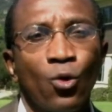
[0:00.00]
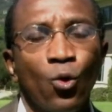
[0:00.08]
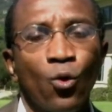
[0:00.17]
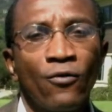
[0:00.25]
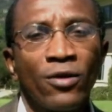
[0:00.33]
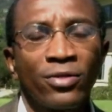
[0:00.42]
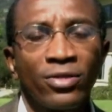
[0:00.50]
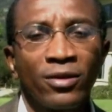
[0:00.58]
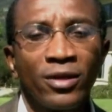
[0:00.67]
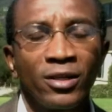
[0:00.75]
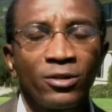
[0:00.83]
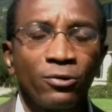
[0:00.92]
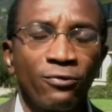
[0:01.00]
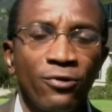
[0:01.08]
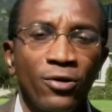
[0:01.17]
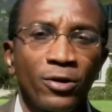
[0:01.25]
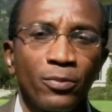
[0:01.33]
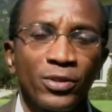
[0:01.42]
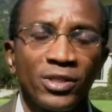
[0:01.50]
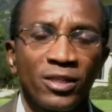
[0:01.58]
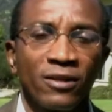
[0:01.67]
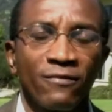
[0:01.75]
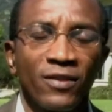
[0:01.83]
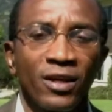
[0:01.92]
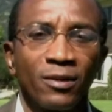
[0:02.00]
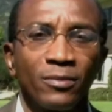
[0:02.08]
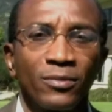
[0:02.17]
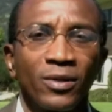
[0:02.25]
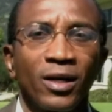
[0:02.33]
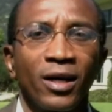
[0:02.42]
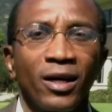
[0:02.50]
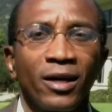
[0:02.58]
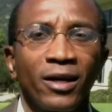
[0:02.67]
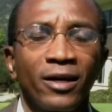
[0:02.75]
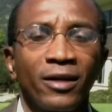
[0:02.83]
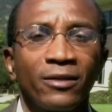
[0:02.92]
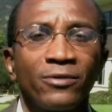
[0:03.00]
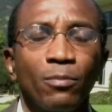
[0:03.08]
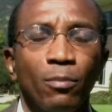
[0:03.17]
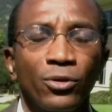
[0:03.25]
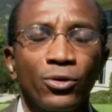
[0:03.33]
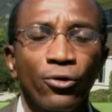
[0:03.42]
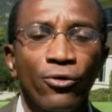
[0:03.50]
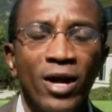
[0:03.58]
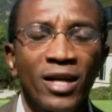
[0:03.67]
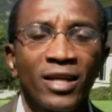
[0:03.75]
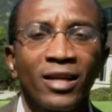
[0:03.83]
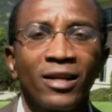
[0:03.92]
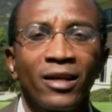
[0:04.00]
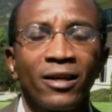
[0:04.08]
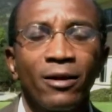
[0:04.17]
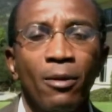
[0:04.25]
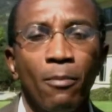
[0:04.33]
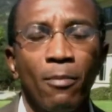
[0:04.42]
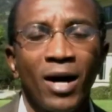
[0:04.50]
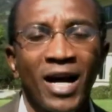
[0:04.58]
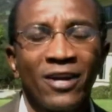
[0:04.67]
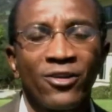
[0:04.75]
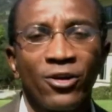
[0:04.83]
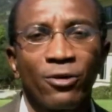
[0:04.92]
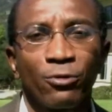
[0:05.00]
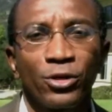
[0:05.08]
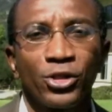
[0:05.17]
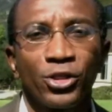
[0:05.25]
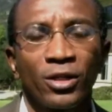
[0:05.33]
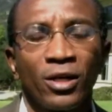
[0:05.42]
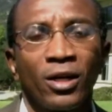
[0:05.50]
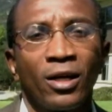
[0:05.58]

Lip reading: over 30 to 40% of them are chronically malnourished.